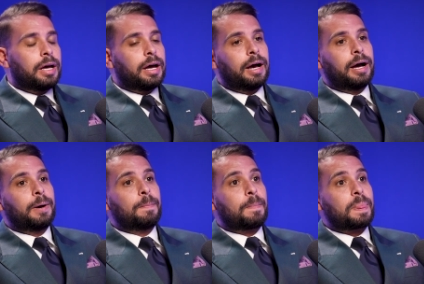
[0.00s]

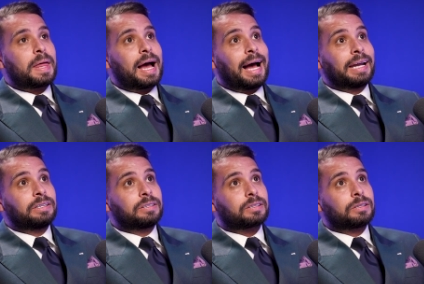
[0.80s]

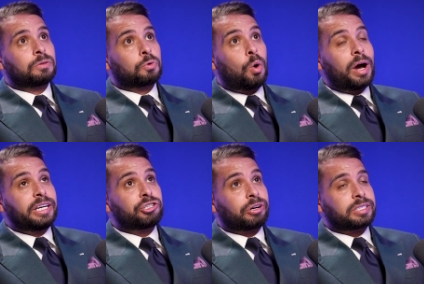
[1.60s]
And quite
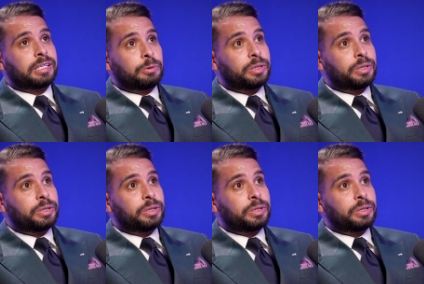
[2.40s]
interestingly,